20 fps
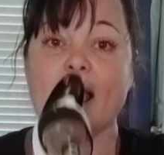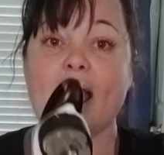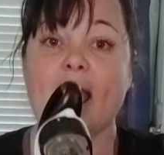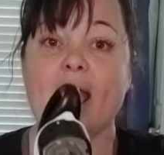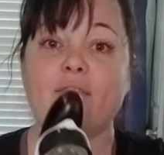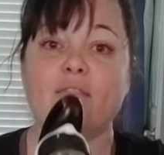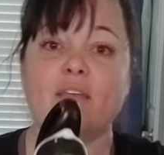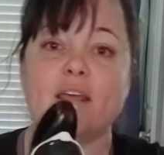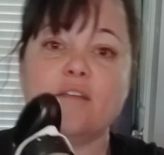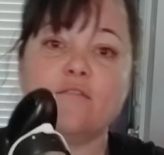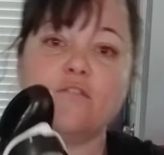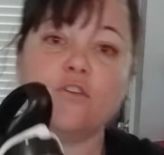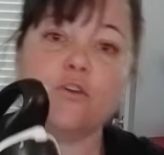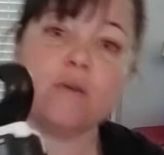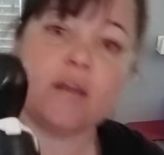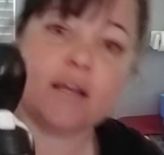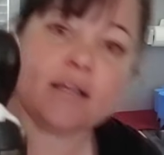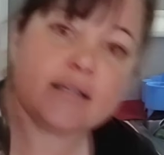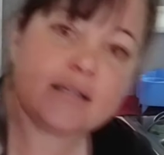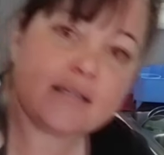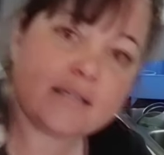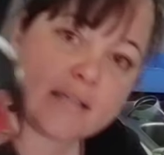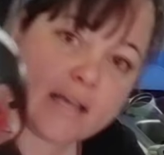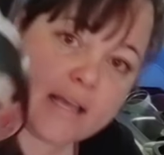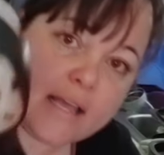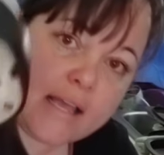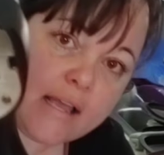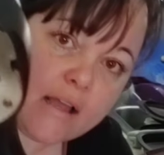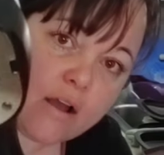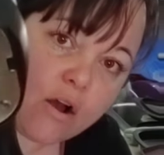And then if you can
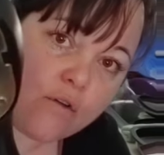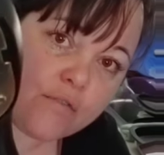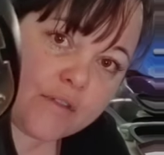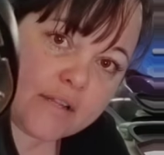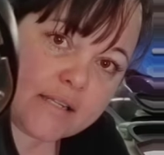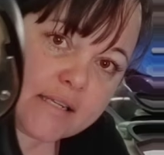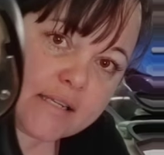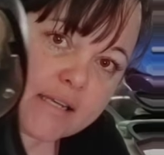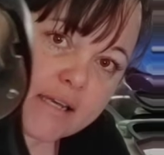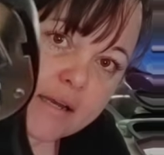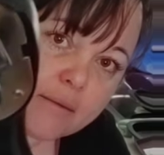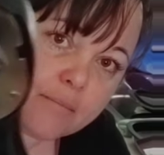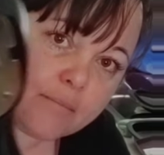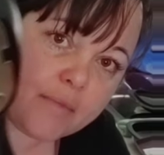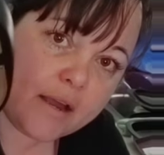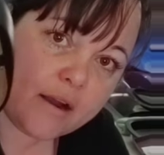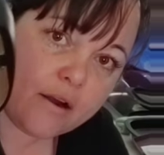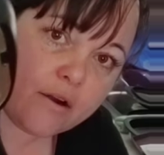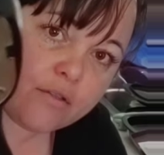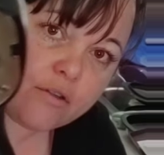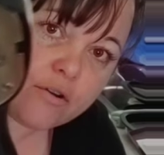see on the tip there,